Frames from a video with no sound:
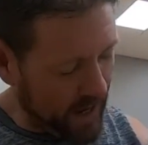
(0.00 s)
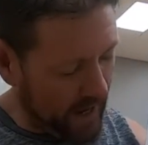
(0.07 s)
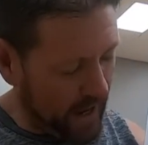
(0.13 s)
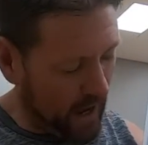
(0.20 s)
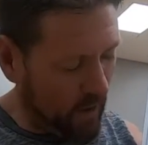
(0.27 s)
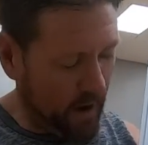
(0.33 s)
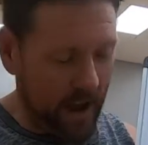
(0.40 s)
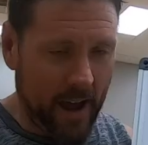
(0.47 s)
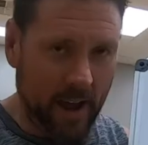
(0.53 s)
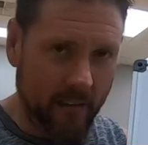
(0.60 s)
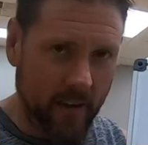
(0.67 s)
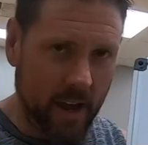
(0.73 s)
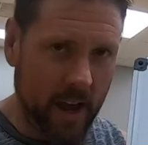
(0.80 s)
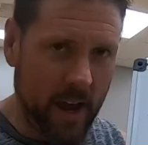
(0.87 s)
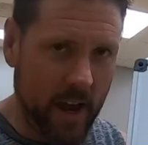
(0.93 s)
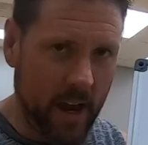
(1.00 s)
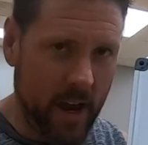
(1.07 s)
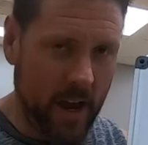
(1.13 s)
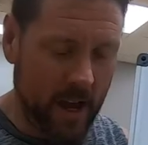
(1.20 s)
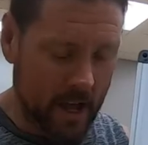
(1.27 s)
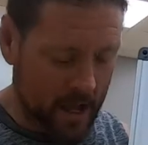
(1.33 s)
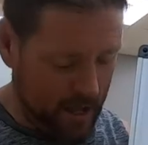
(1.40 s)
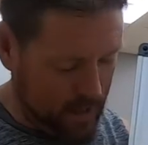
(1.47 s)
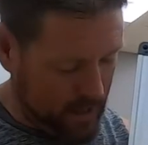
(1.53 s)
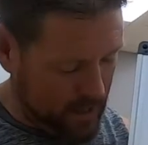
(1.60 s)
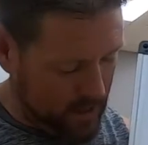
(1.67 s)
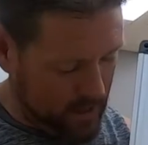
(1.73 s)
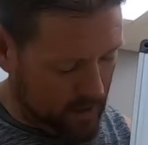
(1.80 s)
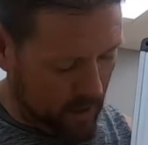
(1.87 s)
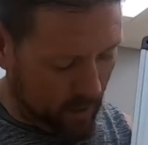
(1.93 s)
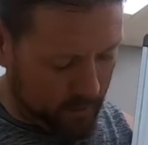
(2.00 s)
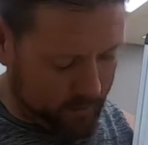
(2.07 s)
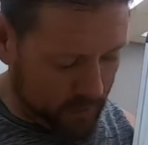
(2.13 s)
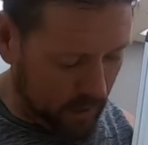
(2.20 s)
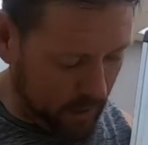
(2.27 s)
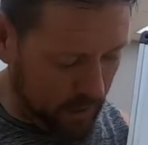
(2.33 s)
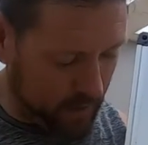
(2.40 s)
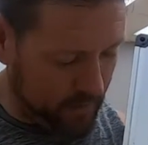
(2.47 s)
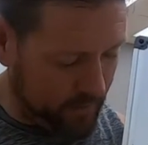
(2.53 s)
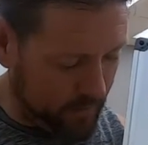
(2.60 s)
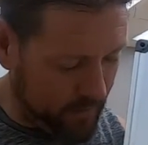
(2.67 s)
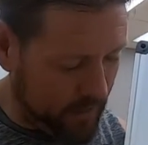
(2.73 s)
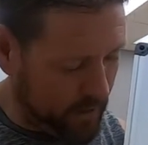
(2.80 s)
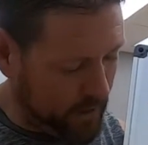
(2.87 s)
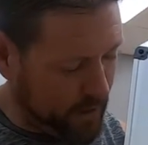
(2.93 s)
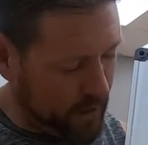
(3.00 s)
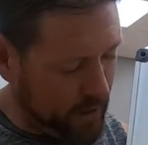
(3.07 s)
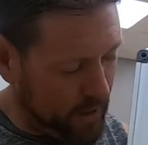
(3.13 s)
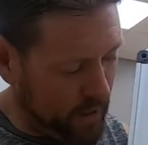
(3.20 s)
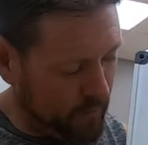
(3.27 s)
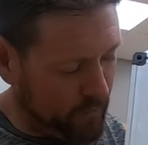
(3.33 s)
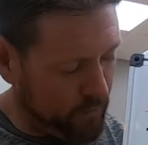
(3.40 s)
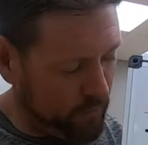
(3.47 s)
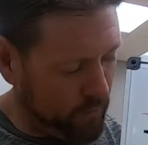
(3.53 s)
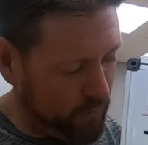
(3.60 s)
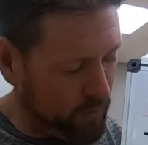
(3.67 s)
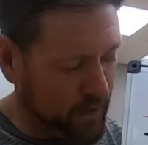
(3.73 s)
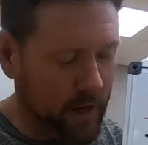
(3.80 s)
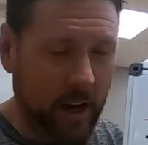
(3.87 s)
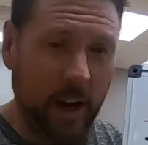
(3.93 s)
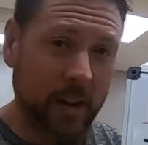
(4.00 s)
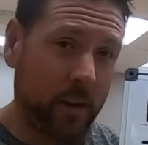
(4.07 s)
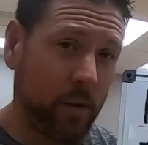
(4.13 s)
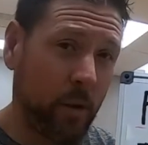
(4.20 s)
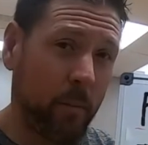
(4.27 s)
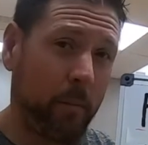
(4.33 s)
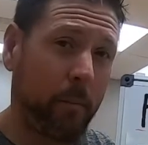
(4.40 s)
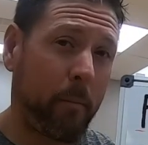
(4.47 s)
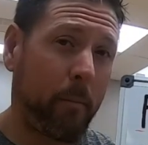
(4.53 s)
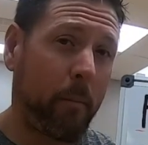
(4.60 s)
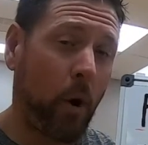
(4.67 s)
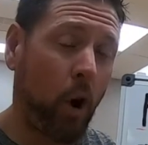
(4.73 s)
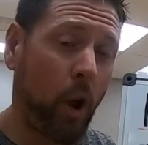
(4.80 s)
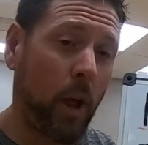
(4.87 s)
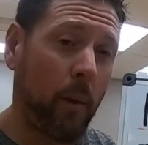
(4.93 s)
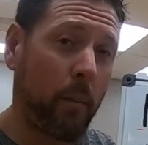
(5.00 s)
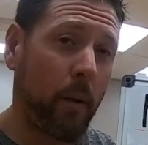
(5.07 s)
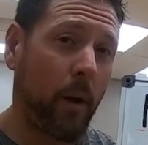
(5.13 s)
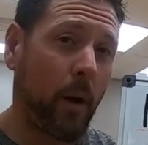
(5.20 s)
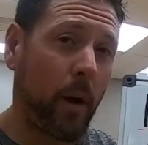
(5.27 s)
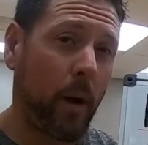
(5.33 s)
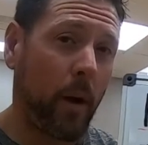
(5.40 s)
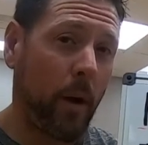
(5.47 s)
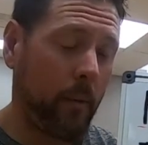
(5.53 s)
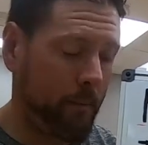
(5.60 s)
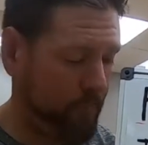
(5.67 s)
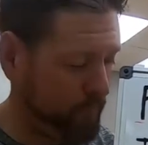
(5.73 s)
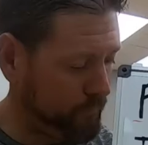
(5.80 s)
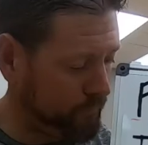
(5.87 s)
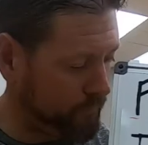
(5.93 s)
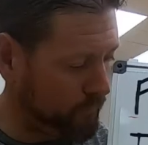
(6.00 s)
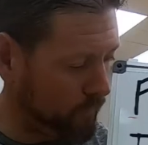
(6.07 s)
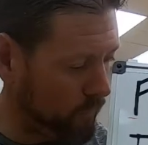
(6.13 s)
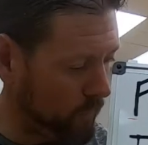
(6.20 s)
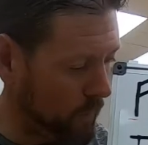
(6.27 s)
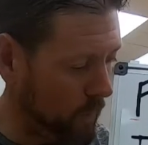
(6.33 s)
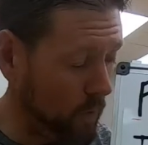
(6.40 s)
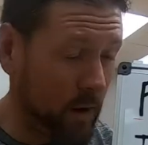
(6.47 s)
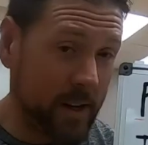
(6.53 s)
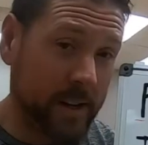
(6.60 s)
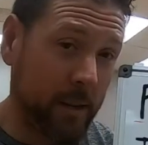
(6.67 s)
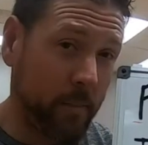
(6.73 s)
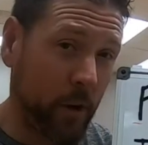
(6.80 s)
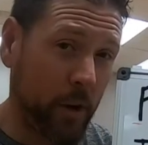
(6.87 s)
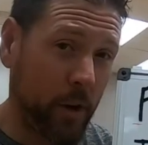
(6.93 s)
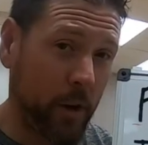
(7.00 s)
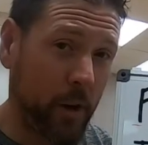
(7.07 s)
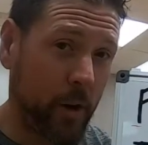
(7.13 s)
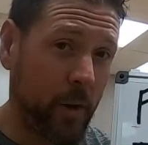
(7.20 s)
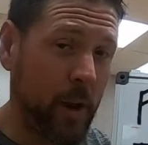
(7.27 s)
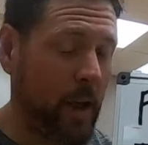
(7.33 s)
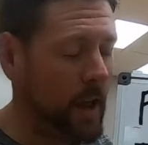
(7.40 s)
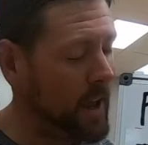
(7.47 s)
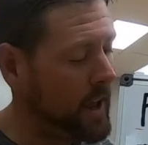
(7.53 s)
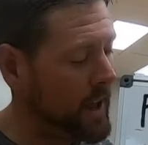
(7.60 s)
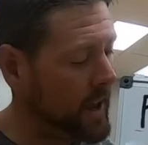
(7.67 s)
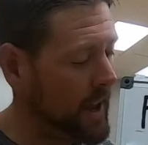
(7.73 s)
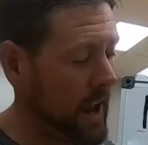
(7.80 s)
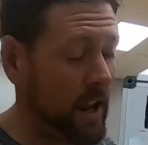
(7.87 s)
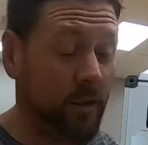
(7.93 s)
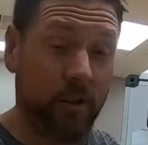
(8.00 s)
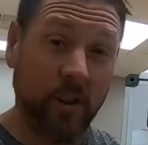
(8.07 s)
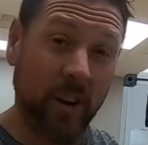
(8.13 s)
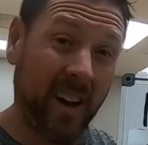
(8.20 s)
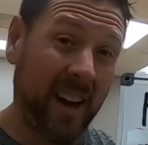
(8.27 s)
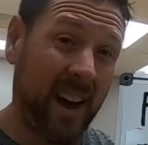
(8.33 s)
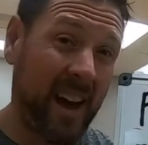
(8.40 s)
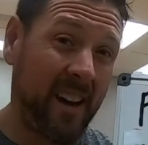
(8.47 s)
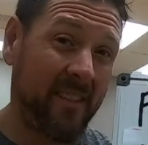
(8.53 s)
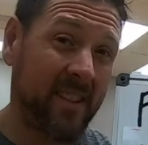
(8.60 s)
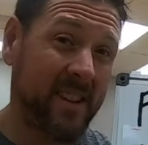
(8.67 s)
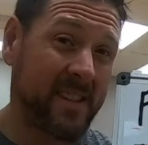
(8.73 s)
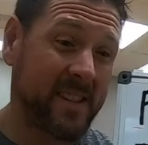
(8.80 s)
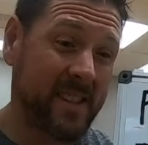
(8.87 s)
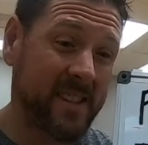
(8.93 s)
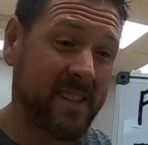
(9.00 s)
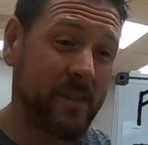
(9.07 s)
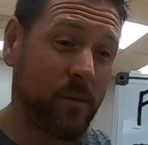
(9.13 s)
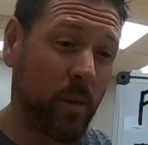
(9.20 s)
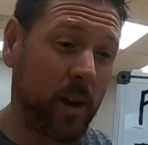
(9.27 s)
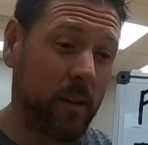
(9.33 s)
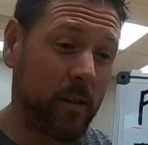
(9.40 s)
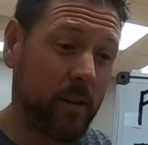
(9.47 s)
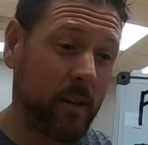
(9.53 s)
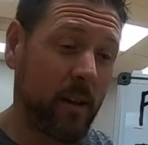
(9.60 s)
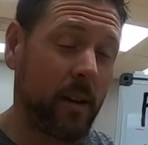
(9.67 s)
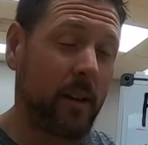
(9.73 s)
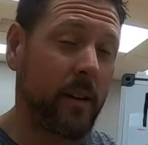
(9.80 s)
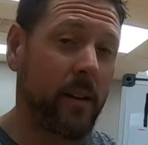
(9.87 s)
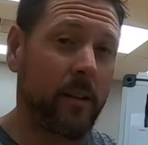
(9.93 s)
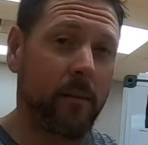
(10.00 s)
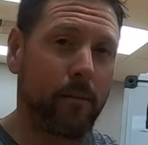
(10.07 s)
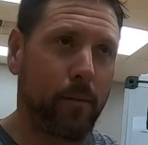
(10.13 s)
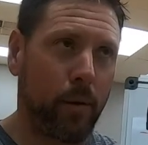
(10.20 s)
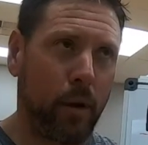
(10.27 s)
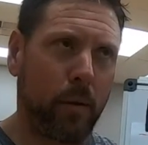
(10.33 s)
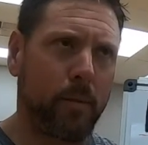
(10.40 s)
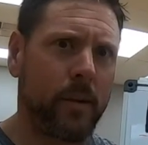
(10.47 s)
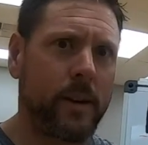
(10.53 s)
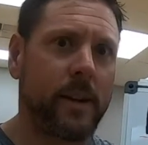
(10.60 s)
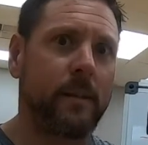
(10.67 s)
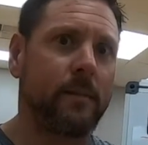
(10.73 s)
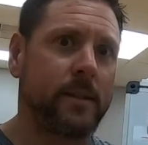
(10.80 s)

Now I have a alternative. If you cannot do a pull-up or a dip on your own, and you do not have an assisted weight pull-up or dip